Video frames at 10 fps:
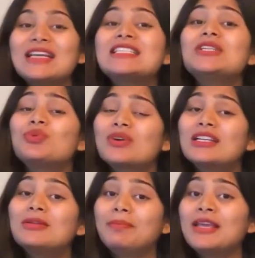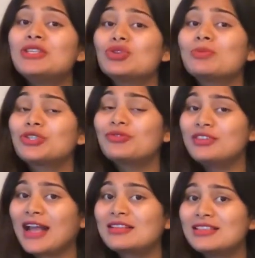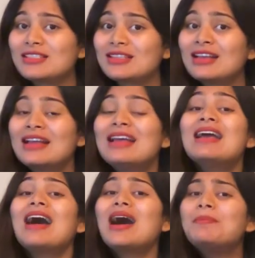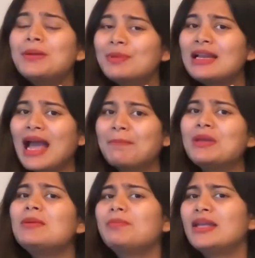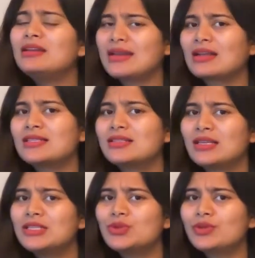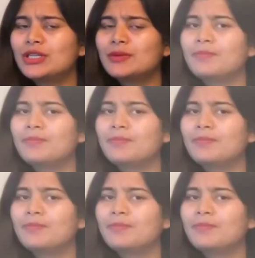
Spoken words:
is it worth paying so much of taxes? Are people happy paying taxes in Sweden?